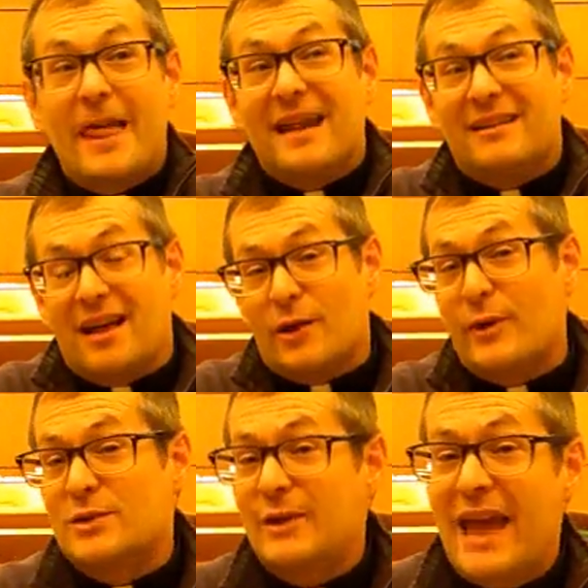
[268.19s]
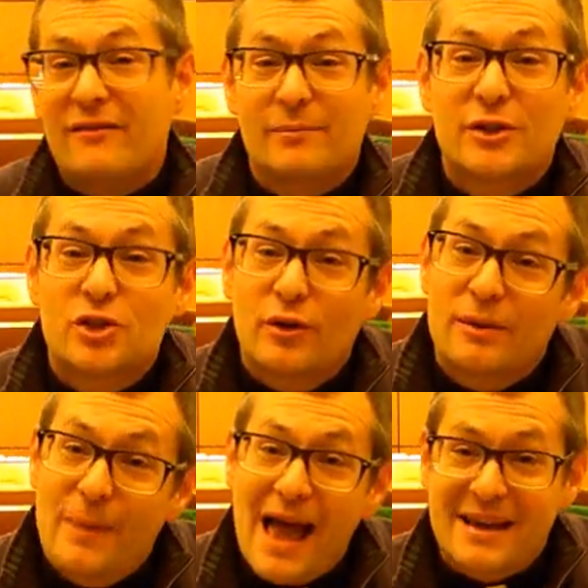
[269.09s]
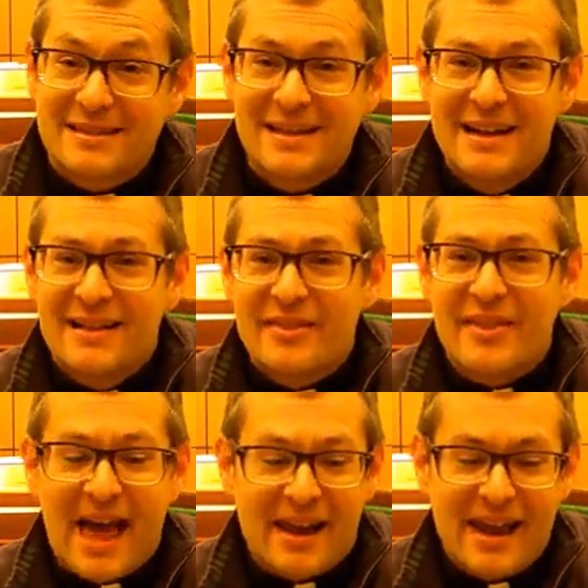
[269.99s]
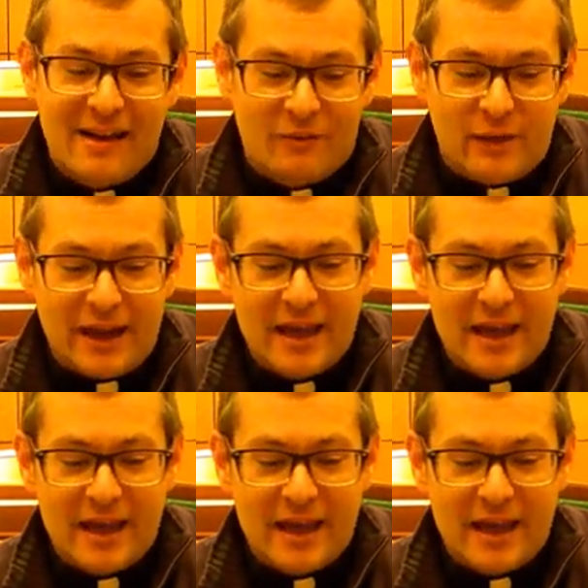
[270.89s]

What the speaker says: In a lot of ways, we haven't matured past that, have we?